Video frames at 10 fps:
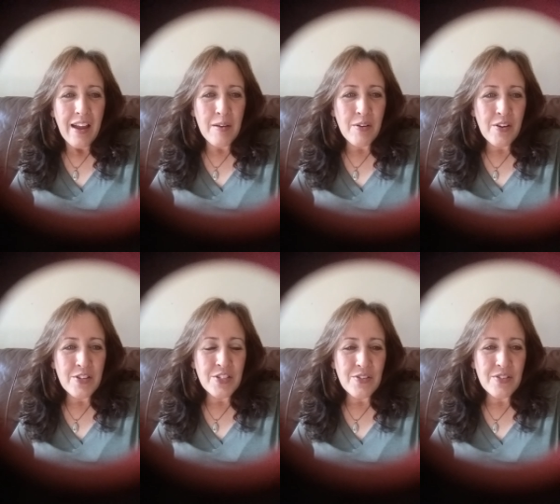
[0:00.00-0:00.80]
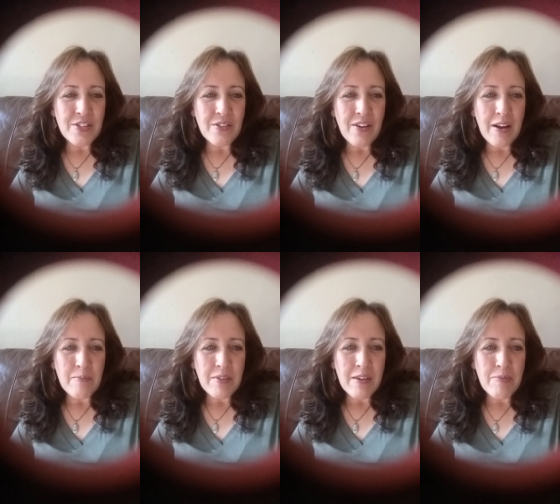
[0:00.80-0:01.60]
I encourage you to
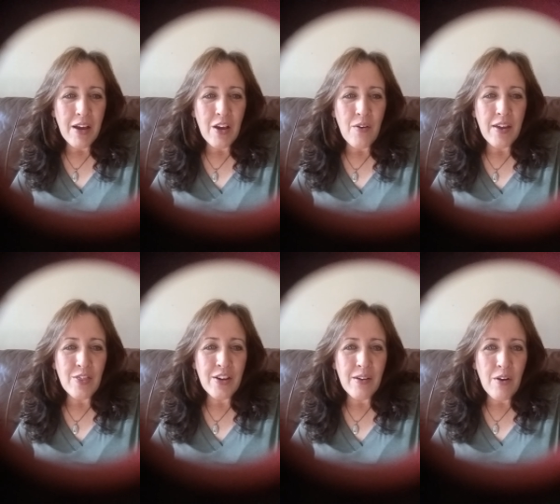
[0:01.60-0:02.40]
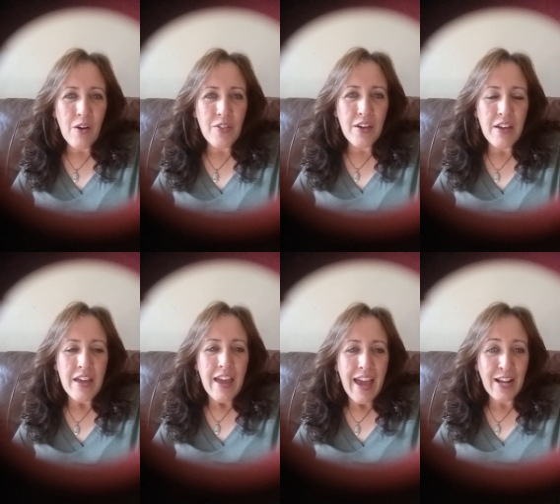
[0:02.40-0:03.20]
um, keep that going. Look at all the
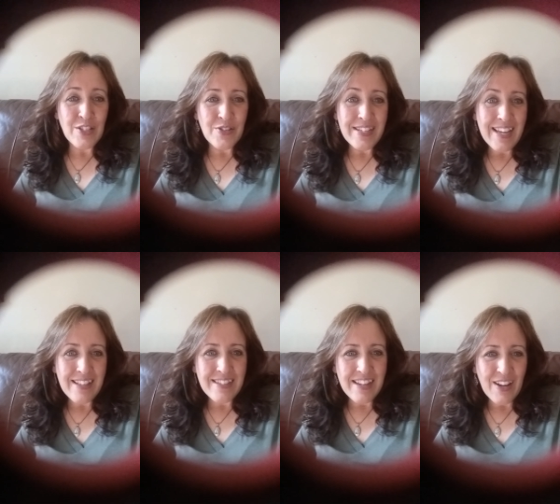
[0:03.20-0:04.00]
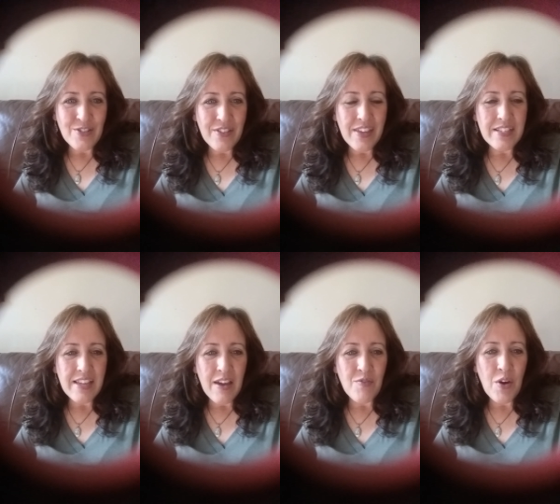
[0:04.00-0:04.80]
extra dates and extra
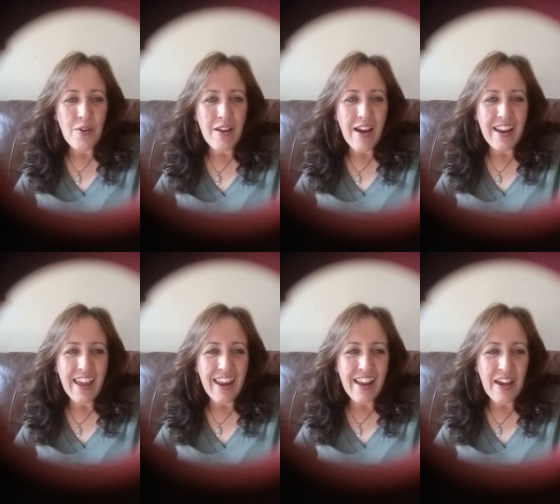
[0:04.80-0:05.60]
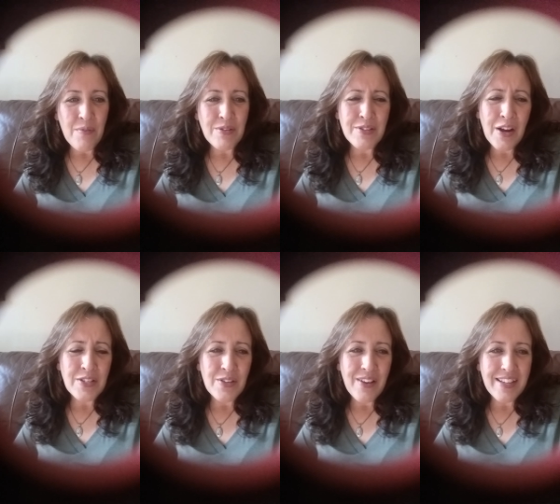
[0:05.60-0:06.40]
things I have going on, and I will
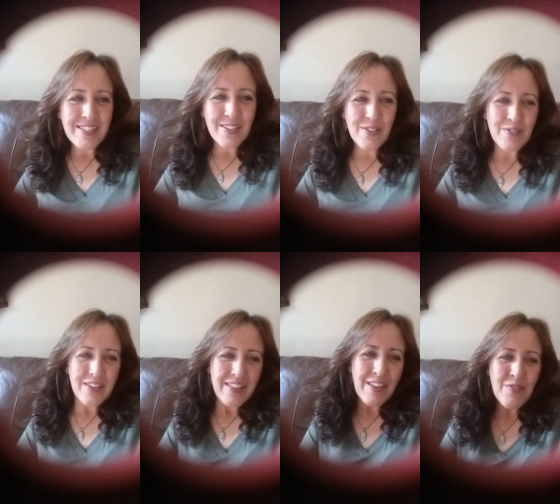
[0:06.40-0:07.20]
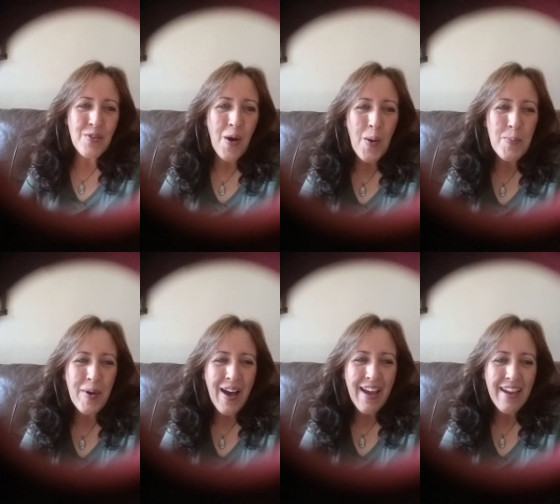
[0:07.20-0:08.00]
talk to you guys soon. Love you all.
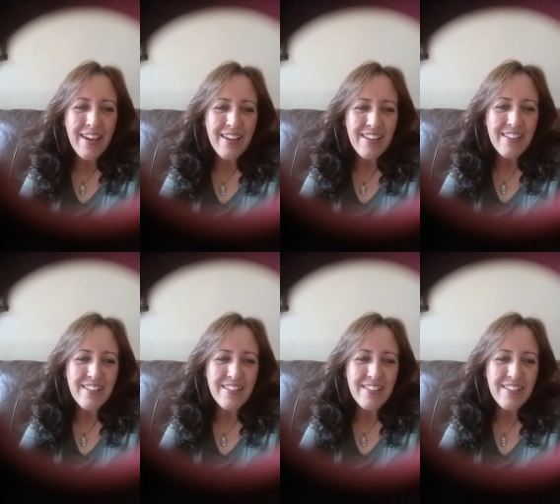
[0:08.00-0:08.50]
Bye.